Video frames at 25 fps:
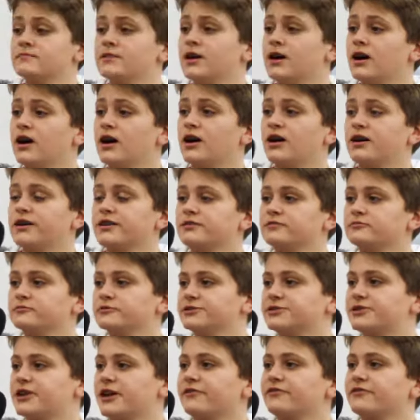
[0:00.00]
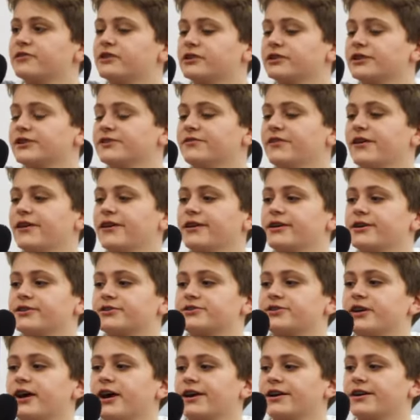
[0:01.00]
Uh, it was definitely very
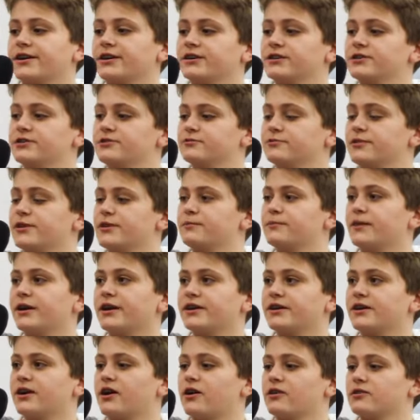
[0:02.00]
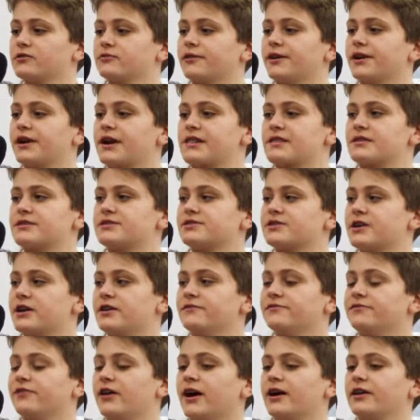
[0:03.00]
exciting because we had made it all the way to the state
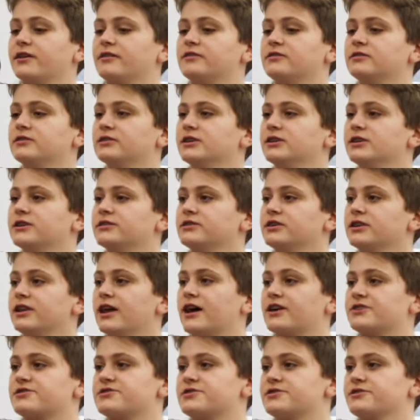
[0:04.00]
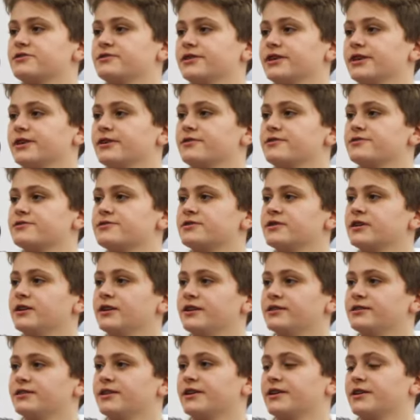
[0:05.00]
final the last two years,
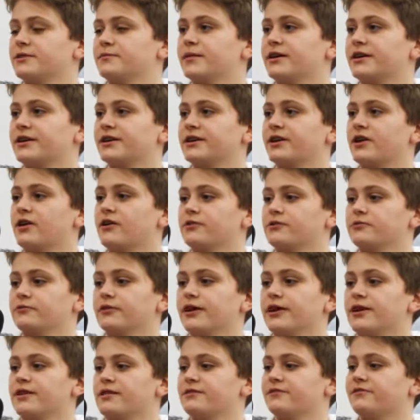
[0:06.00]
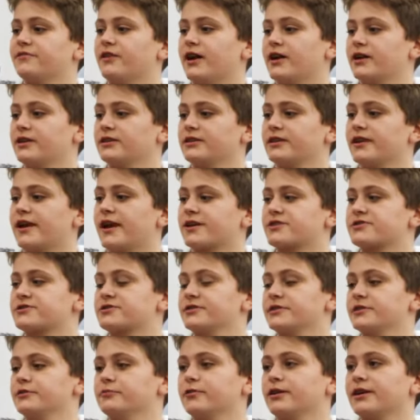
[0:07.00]
and then to make it all the way to the final and
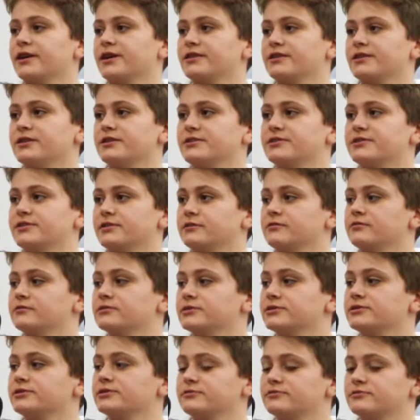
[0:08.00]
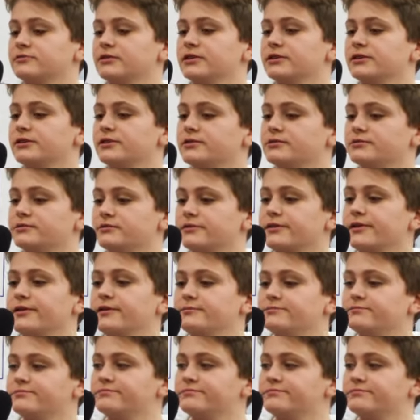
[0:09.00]
actually win it this year was really great.